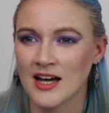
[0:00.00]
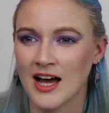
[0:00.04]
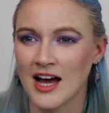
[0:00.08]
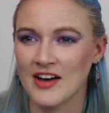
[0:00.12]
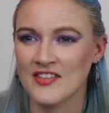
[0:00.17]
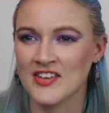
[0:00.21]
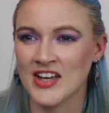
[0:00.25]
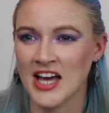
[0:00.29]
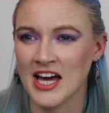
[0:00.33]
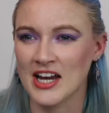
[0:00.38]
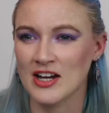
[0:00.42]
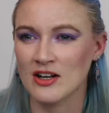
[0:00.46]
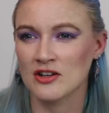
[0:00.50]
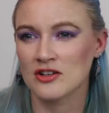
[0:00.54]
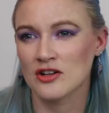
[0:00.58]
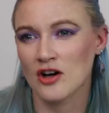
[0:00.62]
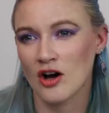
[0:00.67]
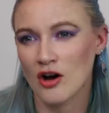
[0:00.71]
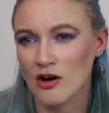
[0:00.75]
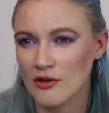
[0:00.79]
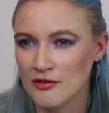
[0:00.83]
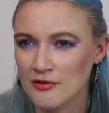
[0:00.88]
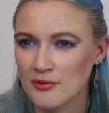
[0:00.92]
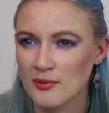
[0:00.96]
I've kind of gone
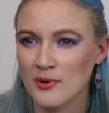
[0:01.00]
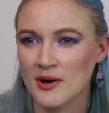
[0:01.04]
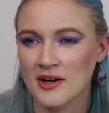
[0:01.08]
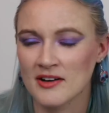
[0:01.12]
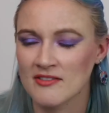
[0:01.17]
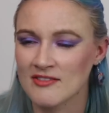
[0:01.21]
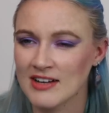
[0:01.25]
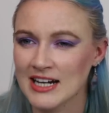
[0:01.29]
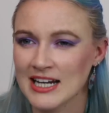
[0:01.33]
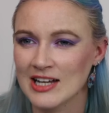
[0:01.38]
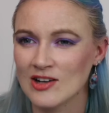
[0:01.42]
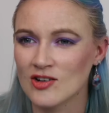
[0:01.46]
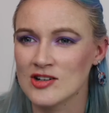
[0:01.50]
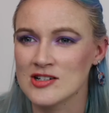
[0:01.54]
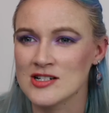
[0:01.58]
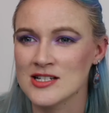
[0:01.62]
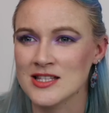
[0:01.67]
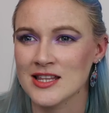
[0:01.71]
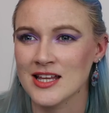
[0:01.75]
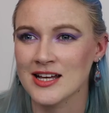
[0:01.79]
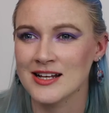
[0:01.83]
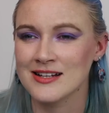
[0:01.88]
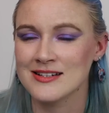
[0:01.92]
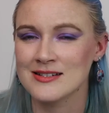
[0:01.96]
off wearing really
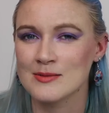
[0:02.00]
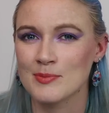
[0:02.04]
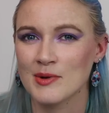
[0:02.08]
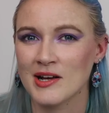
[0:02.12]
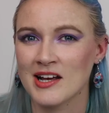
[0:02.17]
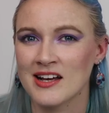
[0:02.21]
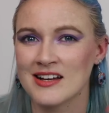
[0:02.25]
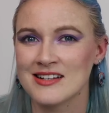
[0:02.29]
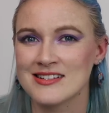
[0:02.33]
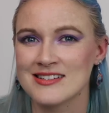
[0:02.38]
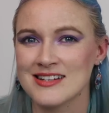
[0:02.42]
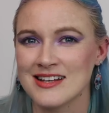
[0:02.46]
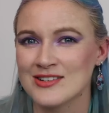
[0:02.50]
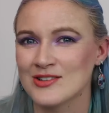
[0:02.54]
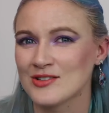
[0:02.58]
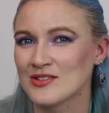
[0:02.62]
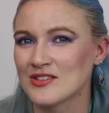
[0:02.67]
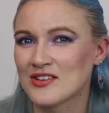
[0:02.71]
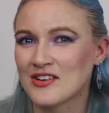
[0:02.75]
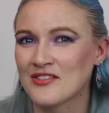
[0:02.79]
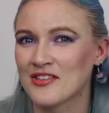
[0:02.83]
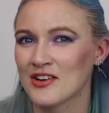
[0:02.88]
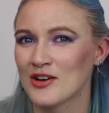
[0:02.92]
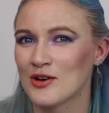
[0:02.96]
orange things because I don't
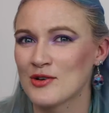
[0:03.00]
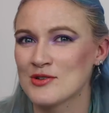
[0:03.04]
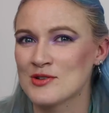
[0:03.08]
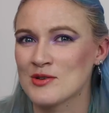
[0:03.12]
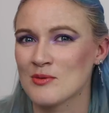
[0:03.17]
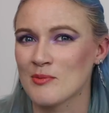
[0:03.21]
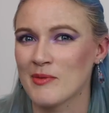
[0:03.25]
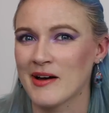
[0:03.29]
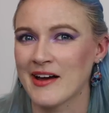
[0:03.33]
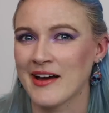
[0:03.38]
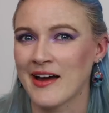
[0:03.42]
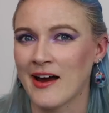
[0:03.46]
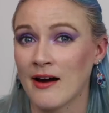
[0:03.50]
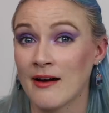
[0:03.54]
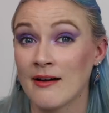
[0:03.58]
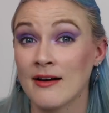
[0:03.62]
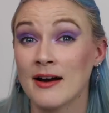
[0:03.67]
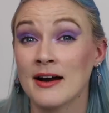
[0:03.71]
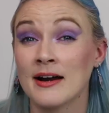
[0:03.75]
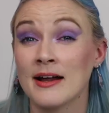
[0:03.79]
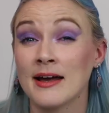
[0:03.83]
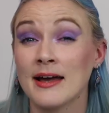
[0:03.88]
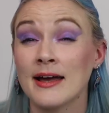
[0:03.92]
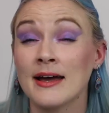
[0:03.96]
know if it goes with my
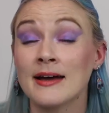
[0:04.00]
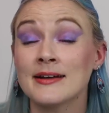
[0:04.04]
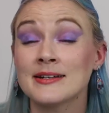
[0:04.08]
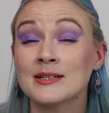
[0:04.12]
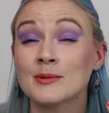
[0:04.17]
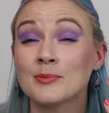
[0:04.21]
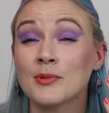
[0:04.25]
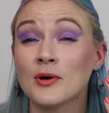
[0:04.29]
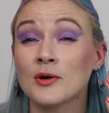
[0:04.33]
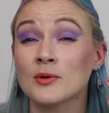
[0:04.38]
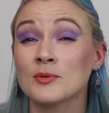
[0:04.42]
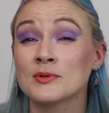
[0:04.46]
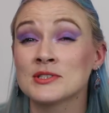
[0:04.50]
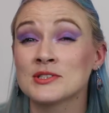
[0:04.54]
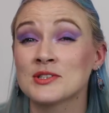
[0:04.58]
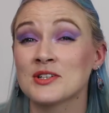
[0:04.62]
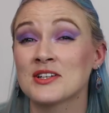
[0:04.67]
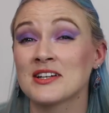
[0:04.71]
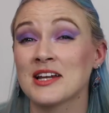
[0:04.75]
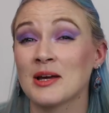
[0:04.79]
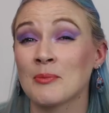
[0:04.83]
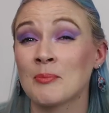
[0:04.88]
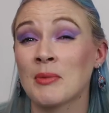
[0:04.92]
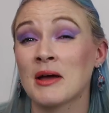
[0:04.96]
hair, and I end up always
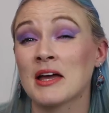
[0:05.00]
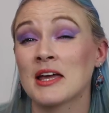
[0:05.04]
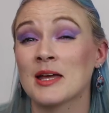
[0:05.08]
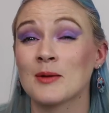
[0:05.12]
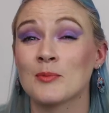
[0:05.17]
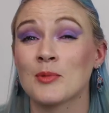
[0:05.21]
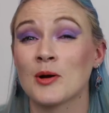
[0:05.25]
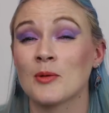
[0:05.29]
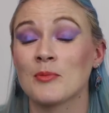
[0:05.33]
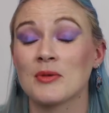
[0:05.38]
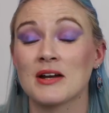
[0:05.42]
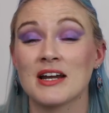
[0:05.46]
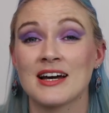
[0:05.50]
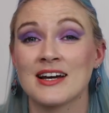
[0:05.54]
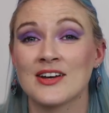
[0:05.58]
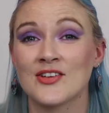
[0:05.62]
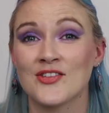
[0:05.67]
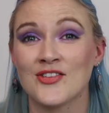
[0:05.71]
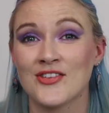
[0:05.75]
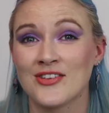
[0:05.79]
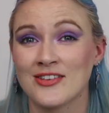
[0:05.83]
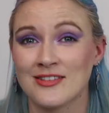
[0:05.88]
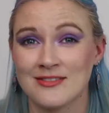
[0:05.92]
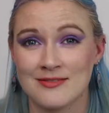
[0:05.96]
doing like pinky purple
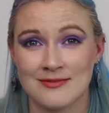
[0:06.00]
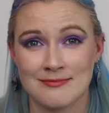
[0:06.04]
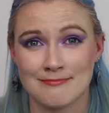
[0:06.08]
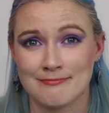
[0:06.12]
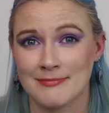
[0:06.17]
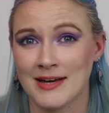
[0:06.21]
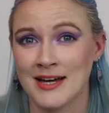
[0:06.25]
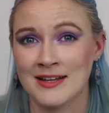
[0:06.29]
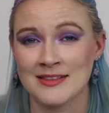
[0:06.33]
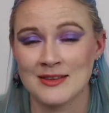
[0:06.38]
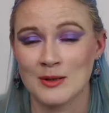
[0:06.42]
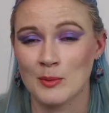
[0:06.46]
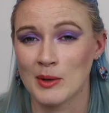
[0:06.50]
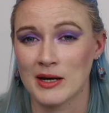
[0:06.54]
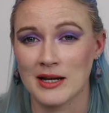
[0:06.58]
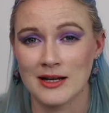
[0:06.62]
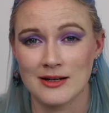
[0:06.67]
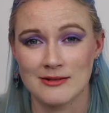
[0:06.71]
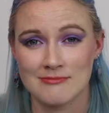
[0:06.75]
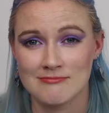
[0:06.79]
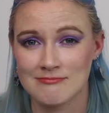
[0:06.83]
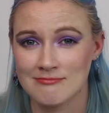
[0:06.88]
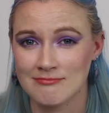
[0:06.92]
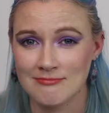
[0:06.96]
eyes at the
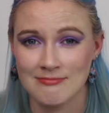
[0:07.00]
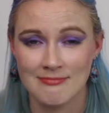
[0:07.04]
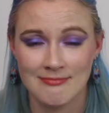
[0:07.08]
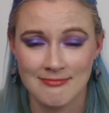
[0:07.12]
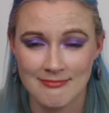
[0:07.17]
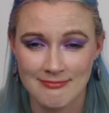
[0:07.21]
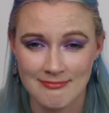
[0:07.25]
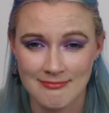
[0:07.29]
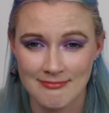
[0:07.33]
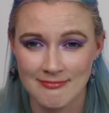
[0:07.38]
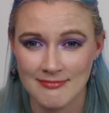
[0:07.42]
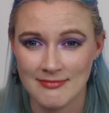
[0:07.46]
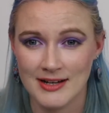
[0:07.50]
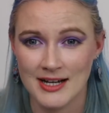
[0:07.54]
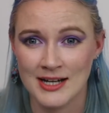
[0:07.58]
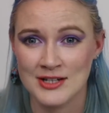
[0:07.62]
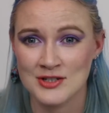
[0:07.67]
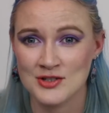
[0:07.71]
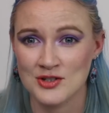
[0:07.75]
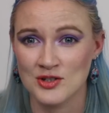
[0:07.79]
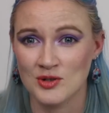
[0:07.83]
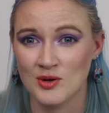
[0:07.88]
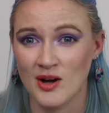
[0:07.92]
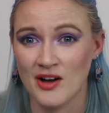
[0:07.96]
minute.
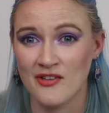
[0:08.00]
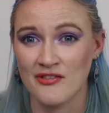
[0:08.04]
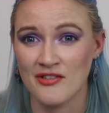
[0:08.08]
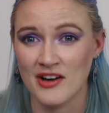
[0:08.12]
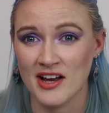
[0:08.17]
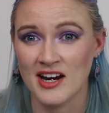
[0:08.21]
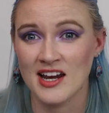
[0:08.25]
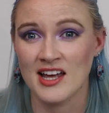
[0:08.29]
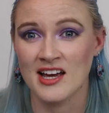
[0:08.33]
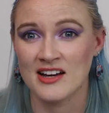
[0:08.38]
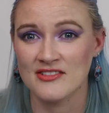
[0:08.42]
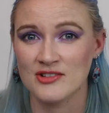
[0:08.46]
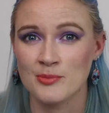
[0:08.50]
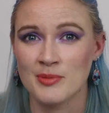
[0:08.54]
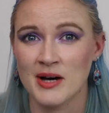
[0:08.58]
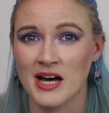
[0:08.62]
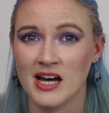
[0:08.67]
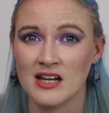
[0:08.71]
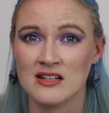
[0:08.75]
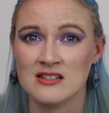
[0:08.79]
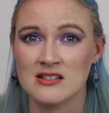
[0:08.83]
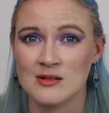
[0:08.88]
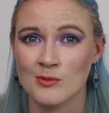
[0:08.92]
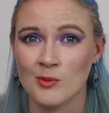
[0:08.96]
I don't know, I finally have
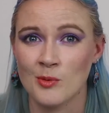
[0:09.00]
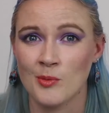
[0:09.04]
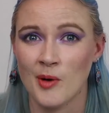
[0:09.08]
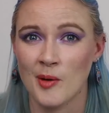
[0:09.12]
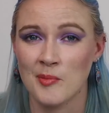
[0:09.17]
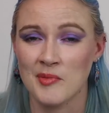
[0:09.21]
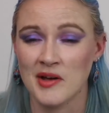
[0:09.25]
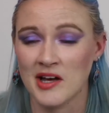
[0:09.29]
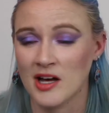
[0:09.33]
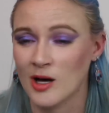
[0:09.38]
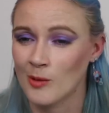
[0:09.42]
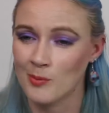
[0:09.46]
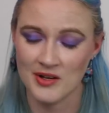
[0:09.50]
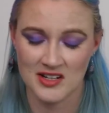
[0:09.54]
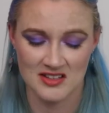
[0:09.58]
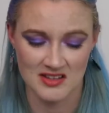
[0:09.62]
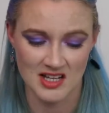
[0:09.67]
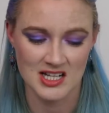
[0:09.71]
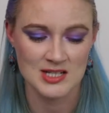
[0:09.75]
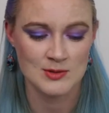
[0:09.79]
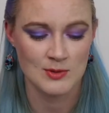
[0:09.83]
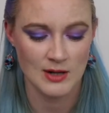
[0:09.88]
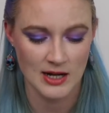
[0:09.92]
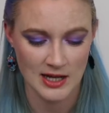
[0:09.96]
unpacked some of my makeup
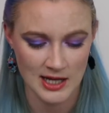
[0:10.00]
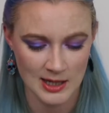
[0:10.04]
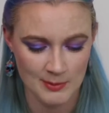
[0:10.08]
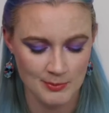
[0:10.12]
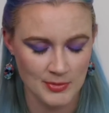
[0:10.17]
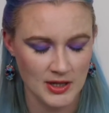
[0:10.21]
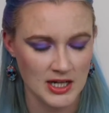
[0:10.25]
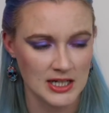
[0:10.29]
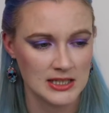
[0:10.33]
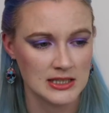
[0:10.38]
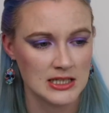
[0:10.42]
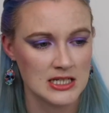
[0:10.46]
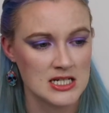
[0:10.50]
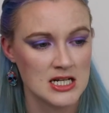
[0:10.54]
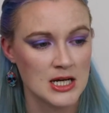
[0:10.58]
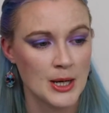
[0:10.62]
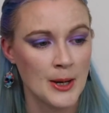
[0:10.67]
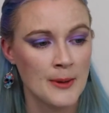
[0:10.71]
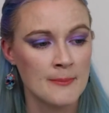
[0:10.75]
and that's what I keep pulling out.